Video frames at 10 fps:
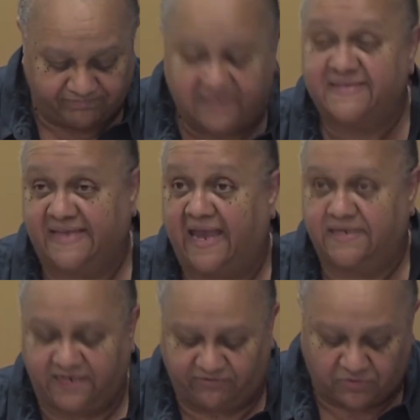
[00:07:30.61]
the
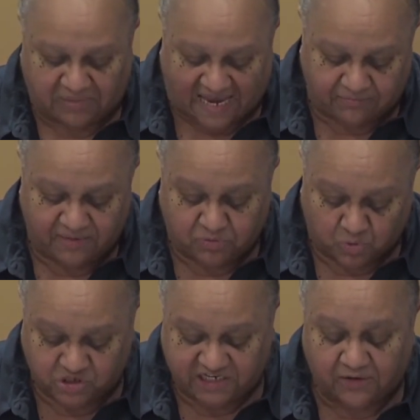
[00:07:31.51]
stand-in for Black people
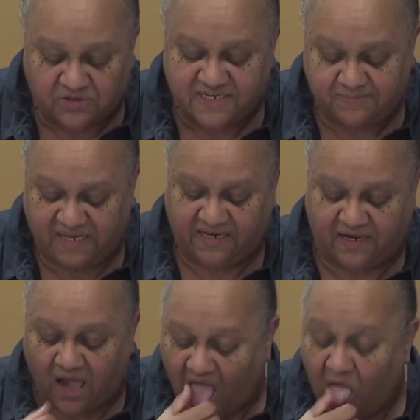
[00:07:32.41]
more generally
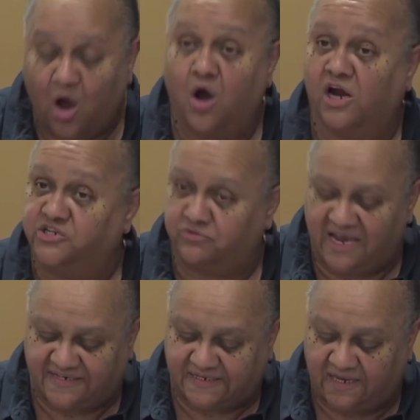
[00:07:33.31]
speaking, are
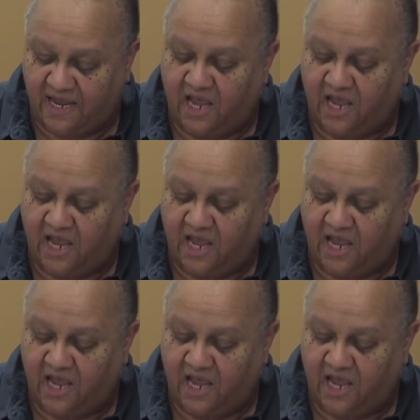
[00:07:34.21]
addressed.